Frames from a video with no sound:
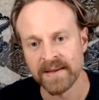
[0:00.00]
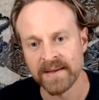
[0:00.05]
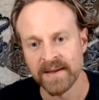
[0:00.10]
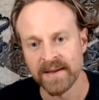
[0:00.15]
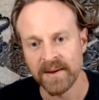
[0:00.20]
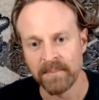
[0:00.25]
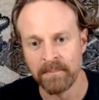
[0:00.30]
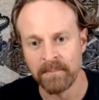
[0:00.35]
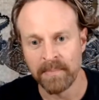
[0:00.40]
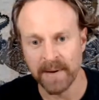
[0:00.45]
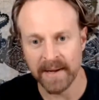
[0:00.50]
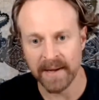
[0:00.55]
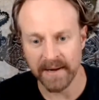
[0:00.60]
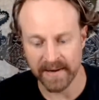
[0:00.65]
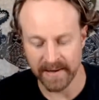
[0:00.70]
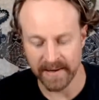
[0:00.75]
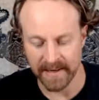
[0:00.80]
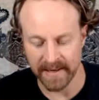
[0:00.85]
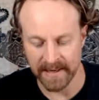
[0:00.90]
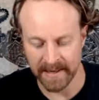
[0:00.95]
But
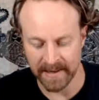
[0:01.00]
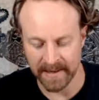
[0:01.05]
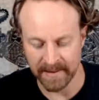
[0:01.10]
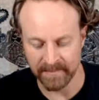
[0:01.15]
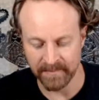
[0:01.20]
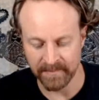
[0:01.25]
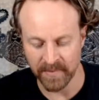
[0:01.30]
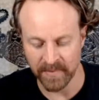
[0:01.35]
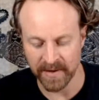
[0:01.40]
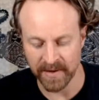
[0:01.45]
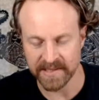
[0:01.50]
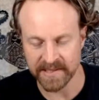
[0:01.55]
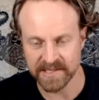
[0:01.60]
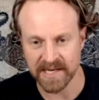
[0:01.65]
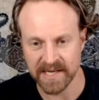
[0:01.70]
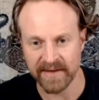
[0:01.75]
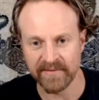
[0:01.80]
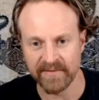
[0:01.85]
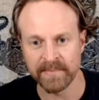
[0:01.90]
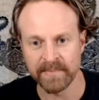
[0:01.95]
when I
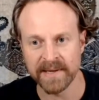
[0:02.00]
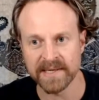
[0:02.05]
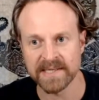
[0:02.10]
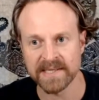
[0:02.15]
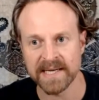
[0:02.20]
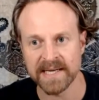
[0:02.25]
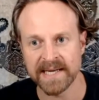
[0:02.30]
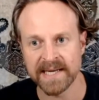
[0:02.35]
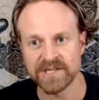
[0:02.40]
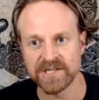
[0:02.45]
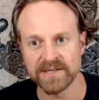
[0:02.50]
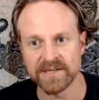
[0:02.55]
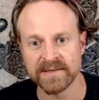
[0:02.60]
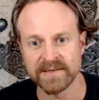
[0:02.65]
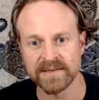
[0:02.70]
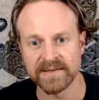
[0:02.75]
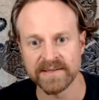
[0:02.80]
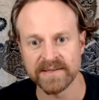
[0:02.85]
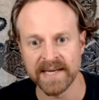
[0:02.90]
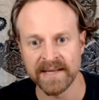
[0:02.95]
discovered
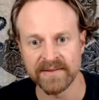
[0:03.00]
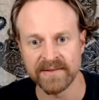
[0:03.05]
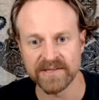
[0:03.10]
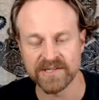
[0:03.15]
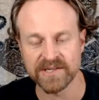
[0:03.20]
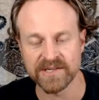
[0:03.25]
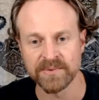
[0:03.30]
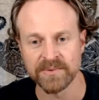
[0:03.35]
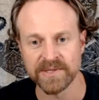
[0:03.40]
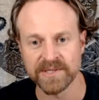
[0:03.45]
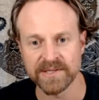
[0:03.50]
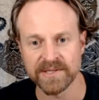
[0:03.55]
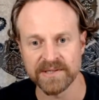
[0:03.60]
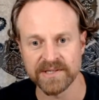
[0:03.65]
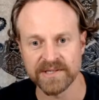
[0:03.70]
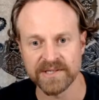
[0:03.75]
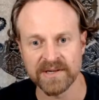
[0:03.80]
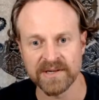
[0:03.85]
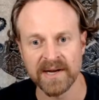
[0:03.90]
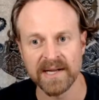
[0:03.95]
meditation and the stillness and the
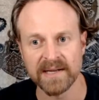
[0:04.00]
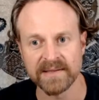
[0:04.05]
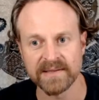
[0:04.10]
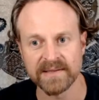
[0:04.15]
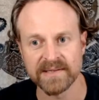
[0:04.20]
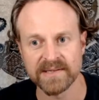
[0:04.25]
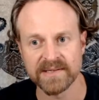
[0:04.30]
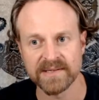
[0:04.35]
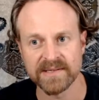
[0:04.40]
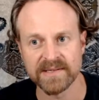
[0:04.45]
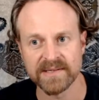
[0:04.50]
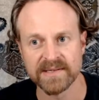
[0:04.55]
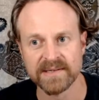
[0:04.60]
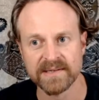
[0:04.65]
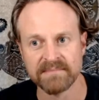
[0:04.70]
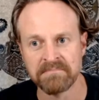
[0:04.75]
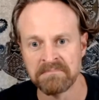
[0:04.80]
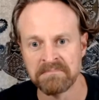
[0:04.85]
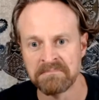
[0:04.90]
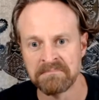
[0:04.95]
silence,
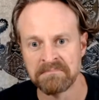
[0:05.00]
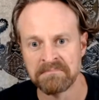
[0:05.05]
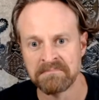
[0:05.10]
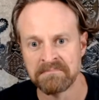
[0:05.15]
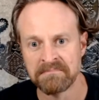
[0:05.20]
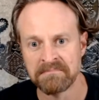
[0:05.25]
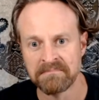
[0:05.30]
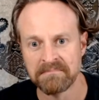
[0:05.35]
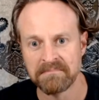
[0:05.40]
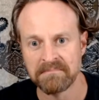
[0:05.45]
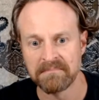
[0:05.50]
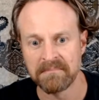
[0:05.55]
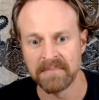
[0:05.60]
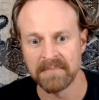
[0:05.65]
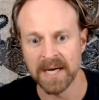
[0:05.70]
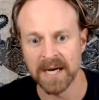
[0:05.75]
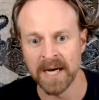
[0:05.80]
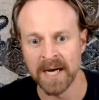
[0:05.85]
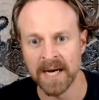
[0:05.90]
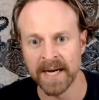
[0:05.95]

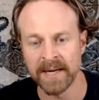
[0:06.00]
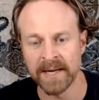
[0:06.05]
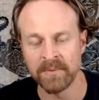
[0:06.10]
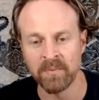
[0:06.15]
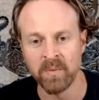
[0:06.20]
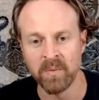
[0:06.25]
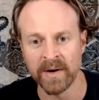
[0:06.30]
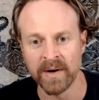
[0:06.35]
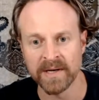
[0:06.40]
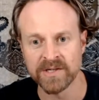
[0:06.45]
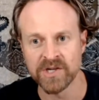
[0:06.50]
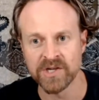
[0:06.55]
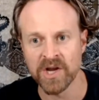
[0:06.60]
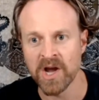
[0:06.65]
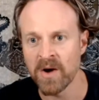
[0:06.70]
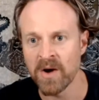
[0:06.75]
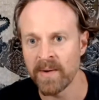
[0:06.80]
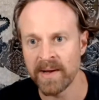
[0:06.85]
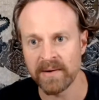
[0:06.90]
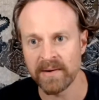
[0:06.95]
I wanted to
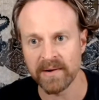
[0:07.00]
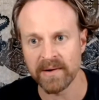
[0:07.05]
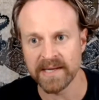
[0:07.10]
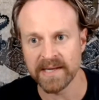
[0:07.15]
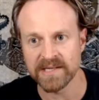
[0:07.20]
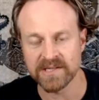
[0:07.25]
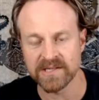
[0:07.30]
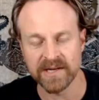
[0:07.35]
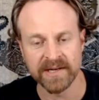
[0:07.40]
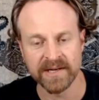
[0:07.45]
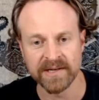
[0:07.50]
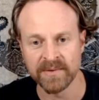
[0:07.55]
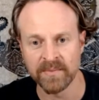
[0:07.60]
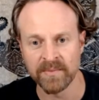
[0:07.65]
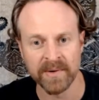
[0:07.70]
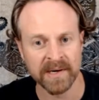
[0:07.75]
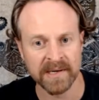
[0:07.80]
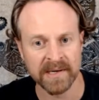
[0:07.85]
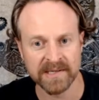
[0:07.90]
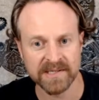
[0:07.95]
go out less. I didn't
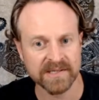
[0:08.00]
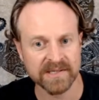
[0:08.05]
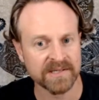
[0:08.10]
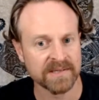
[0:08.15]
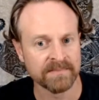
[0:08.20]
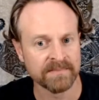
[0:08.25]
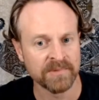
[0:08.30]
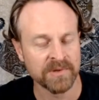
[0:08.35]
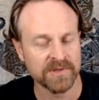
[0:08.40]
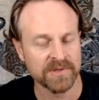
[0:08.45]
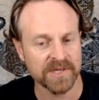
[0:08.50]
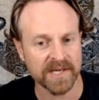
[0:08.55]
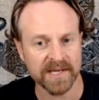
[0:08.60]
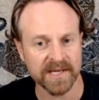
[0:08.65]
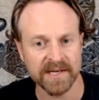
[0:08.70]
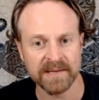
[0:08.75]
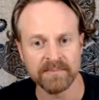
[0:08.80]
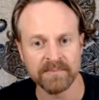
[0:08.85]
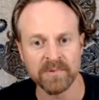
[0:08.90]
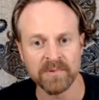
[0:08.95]
want to listen to music
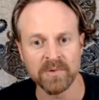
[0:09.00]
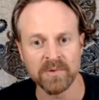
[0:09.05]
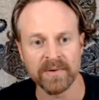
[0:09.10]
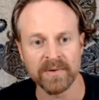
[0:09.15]
anymore.